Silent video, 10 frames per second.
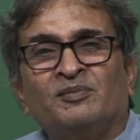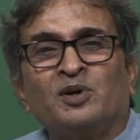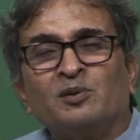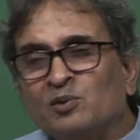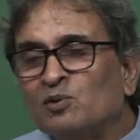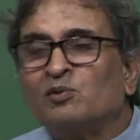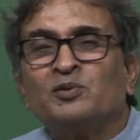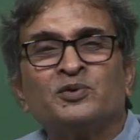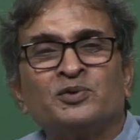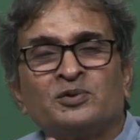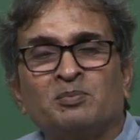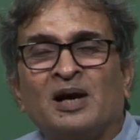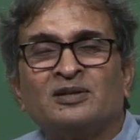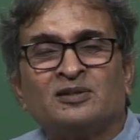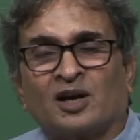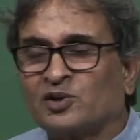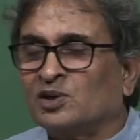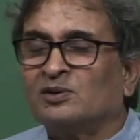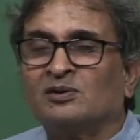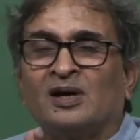removed by
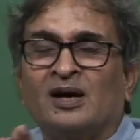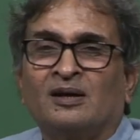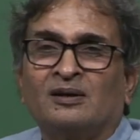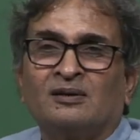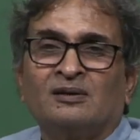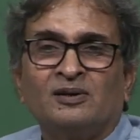suction and